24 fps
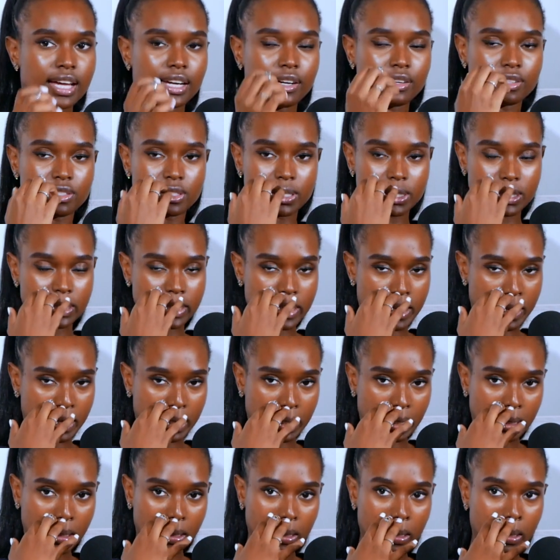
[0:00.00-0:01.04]
And I was just
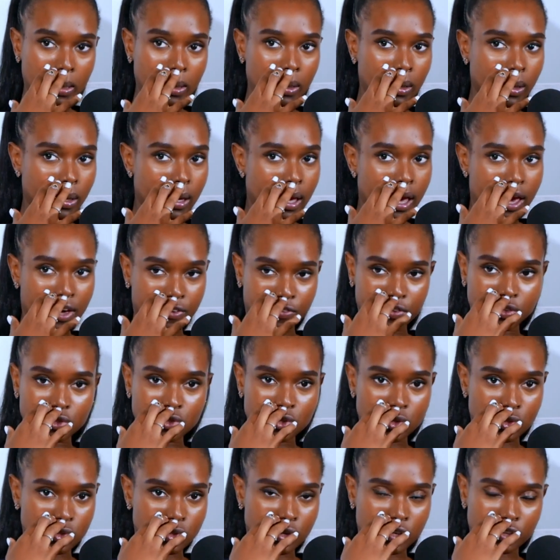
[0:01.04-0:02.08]
like, I feel
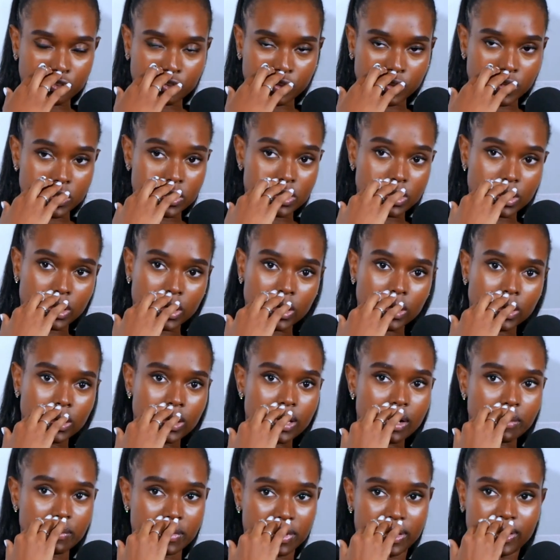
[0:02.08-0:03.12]
so sorry for this
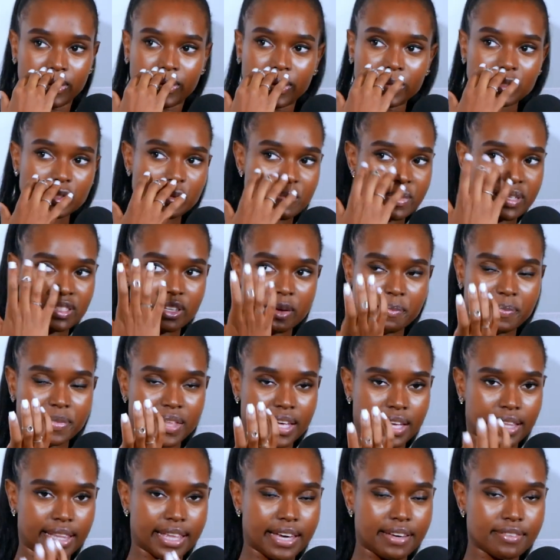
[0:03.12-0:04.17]
kid. I'm really going to mess up
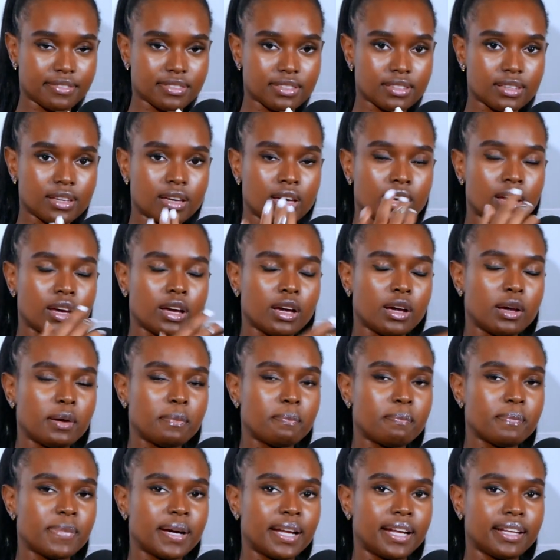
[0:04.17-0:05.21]
their lives.
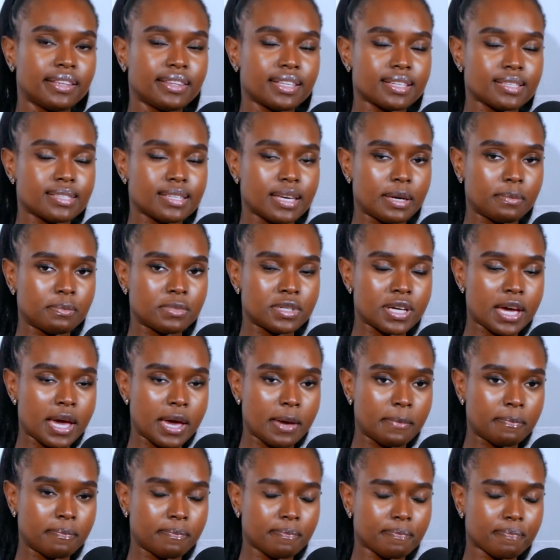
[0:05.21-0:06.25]
But at the same
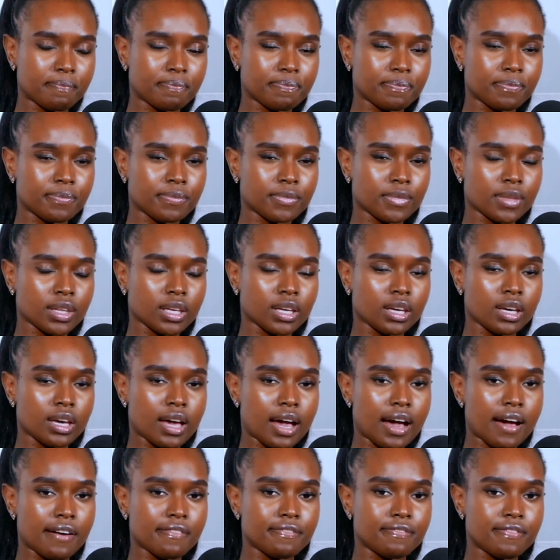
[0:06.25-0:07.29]
time,
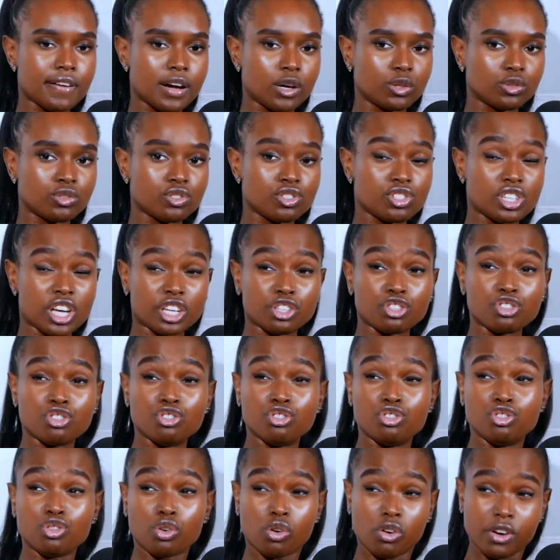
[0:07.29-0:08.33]
I found
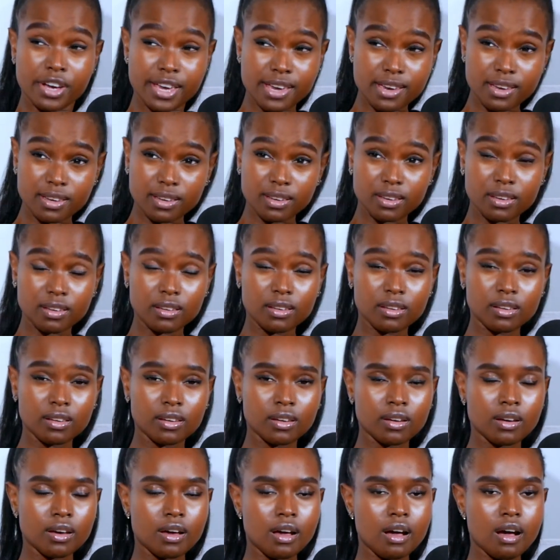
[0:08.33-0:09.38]
such joy
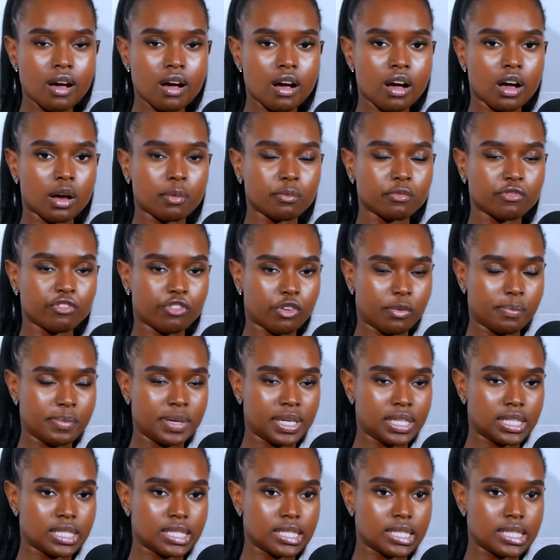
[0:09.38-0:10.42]
um,
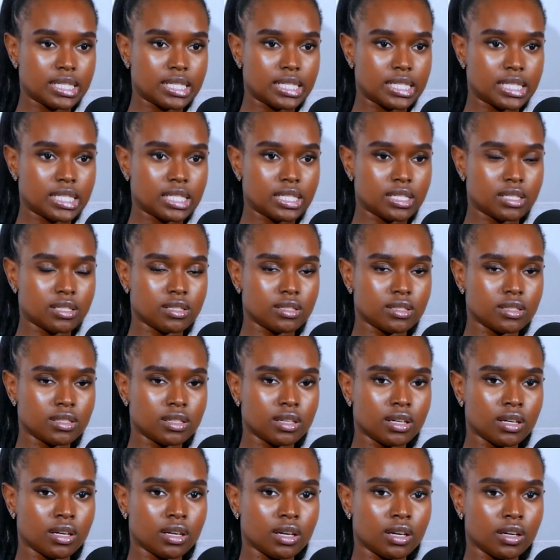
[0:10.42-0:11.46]
from it in,
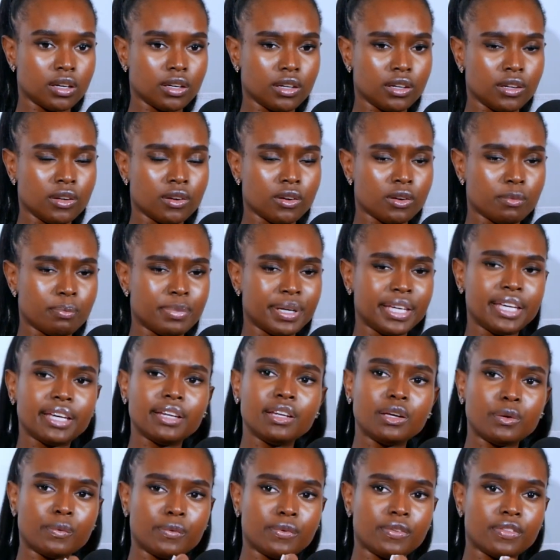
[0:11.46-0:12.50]
you know,
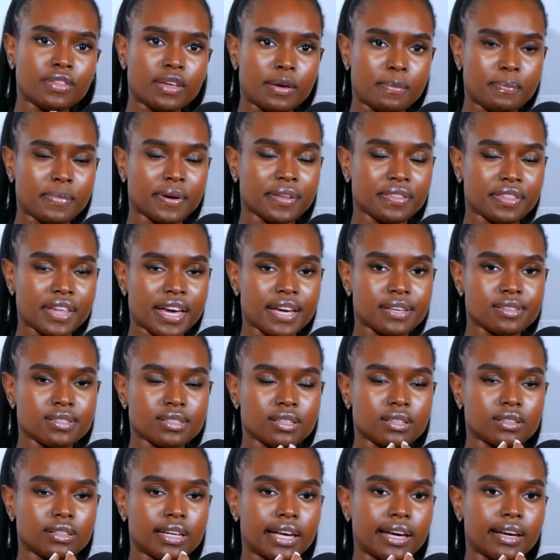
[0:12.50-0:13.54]
beginning with
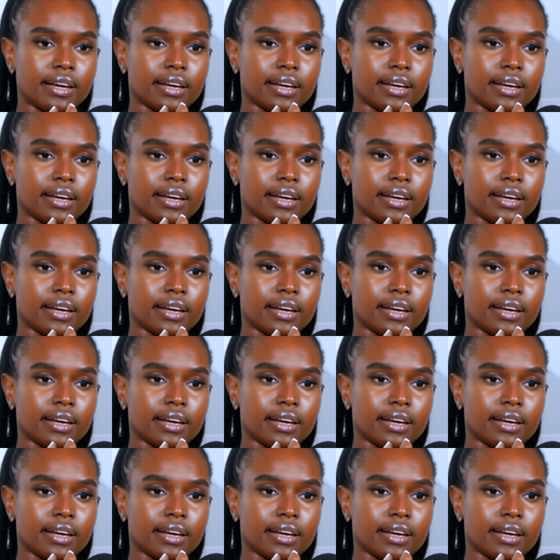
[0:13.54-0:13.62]
empathizing.